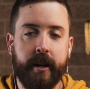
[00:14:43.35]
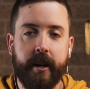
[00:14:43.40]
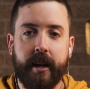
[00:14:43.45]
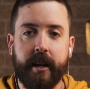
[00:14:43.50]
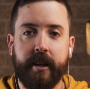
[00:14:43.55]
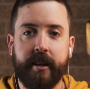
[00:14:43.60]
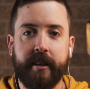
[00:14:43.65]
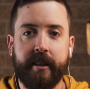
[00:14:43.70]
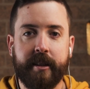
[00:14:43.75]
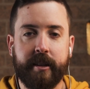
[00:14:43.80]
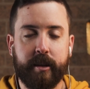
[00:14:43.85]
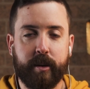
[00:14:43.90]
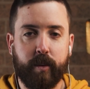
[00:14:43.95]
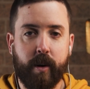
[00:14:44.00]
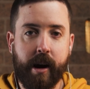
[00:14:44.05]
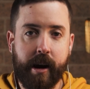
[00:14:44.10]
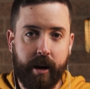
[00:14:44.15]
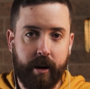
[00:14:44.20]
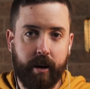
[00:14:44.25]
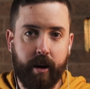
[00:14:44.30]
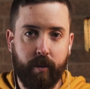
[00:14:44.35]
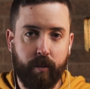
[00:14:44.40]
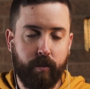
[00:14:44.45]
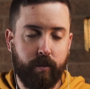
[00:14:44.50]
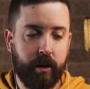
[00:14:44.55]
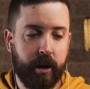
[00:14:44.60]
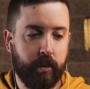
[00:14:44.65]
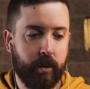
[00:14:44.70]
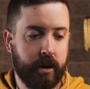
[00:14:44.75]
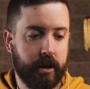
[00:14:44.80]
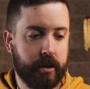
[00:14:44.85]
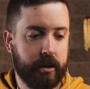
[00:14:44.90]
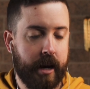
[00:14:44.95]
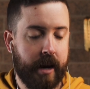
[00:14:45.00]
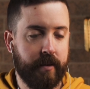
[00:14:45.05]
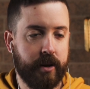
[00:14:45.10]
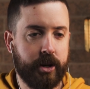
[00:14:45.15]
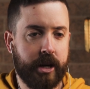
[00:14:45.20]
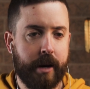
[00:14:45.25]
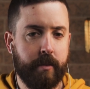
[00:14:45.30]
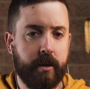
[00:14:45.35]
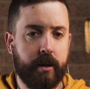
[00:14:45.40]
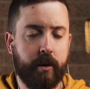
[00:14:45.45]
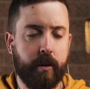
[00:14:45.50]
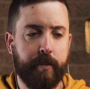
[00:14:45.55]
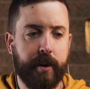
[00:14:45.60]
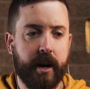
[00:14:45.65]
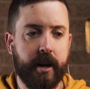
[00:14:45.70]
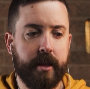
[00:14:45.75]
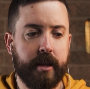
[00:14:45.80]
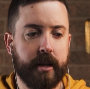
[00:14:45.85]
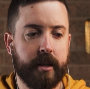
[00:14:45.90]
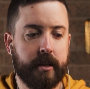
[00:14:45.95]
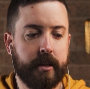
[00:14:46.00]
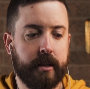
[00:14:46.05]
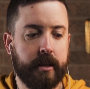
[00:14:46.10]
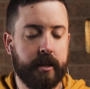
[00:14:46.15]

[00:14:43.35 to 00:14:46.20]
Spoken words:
And I think this is why I really wanted to have a chat with you about this,